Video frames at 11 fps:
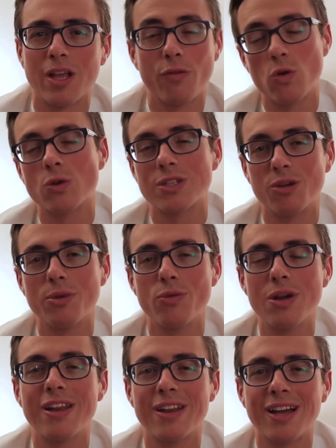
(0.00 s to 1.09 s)
Of course, they'll be
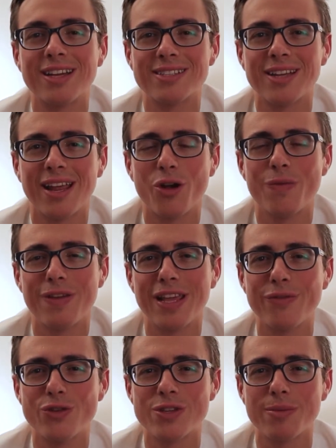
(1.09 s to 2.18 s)
really nice and hopefully
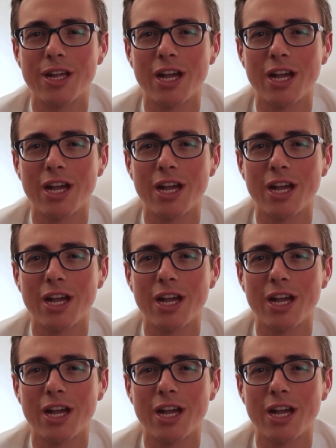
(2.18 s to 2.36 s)
give you some